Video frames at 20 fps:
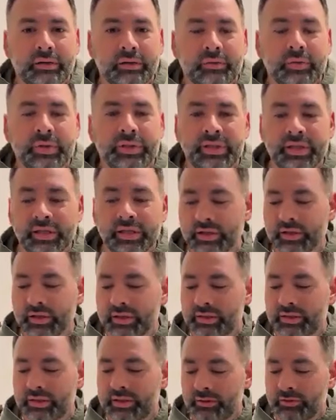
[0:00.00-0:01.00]
And we see
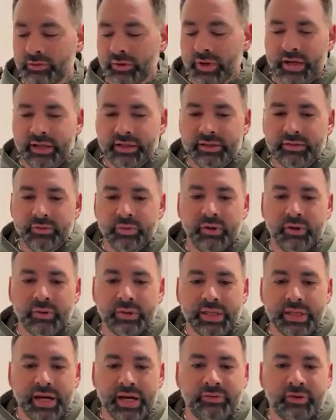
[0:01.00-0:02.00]
the sunrise, and we
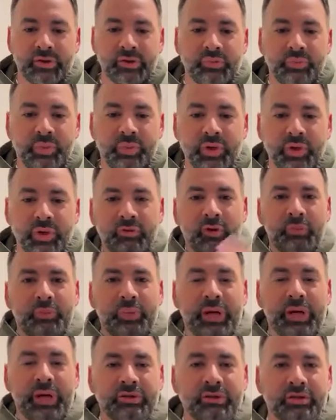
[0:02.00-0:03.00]
always have those beautiful
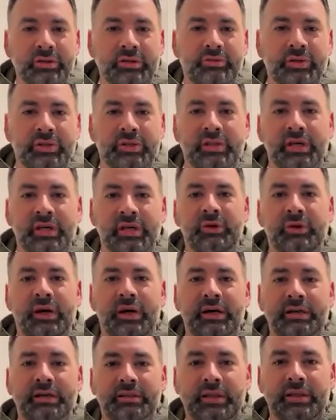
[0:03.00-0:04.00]
pictures of a
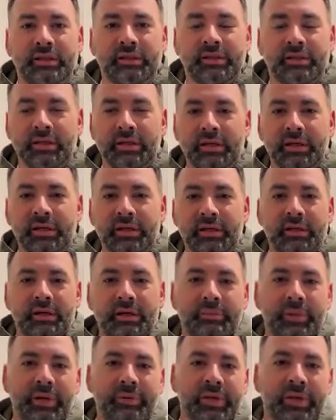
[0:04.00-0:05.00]
sunrise that's
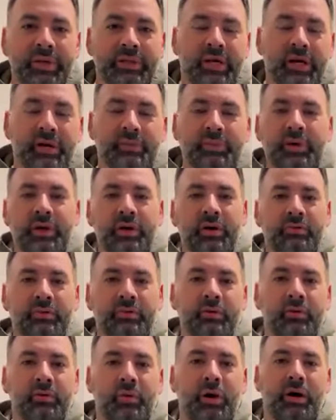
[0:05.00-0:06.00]
maybe it's coming
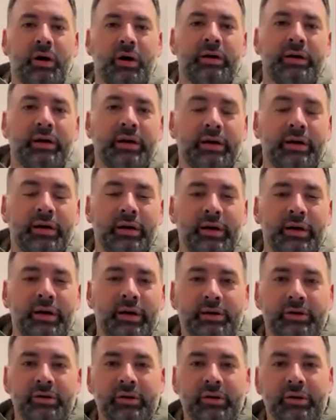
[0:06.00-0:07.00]
over the water
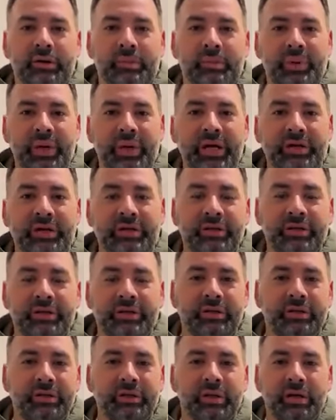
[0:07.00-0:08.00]
and you're on a beach and
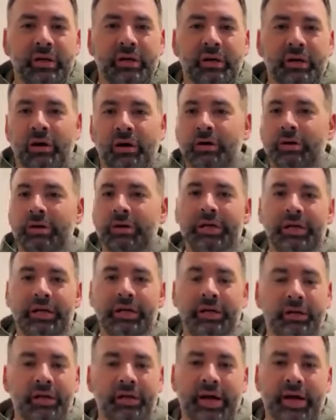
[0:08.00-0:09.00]
there's hardly
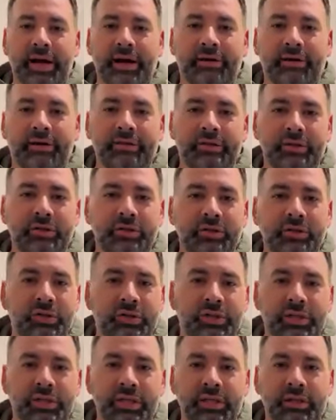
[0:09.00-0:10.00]
any clouds and you
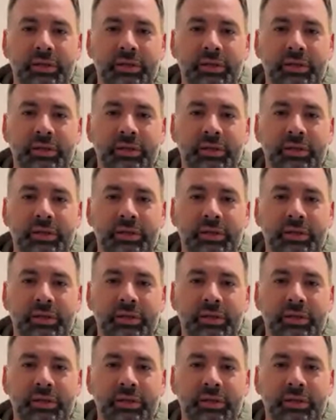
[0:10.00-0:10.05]
just see